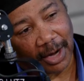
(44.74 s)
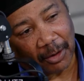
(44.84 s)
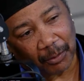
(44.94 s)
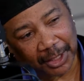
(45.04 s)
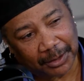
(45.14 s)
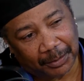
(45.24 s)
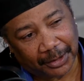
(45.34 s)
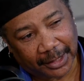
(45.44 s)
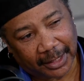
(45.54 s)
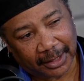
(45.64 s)
are we to
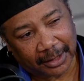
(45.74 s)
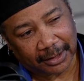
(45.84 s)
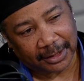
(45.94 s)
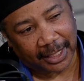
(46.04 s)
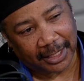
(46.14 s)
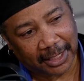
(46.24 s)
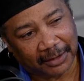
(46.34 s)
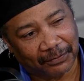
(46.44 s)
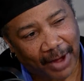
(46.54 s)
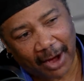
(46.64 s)
believe that he
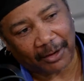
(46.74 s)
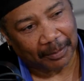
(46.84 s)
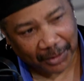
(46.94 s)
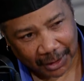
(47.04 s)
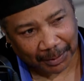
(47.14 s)
can fire up these